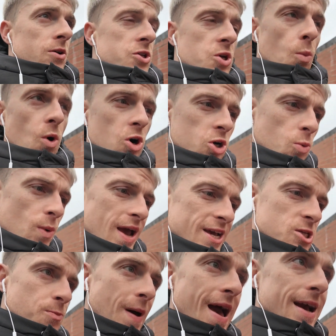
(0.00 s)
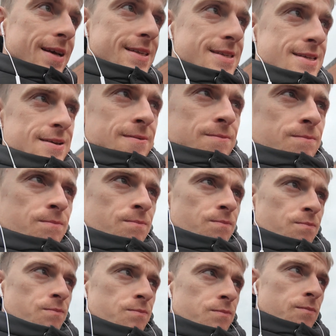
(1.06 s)
So what can we expect?
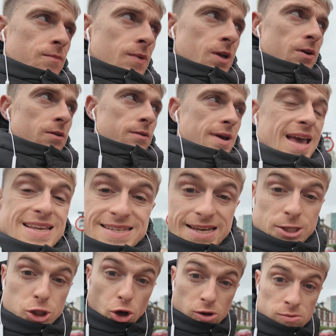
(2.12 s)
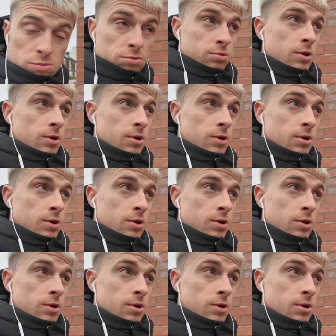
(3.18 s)
Is it done?